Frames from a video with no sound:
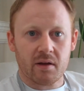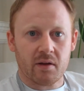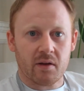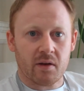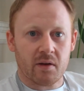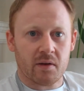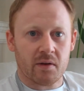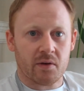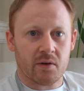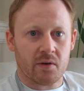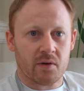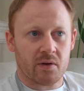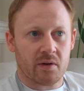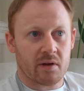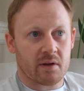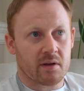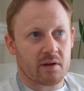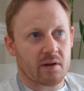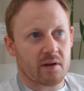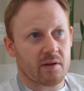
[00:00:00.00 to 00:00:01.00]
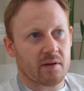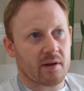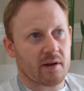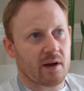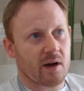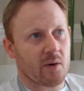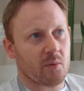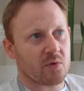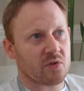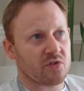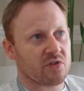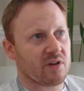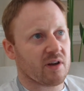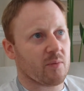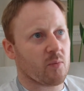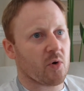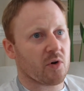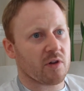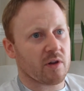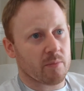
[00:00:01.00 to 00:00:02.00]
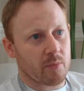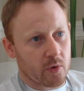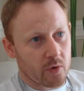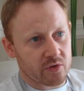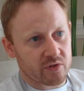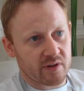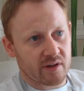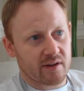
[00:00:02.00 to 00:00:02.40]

Uh, you know, I wouldn't say I'm one of the boys.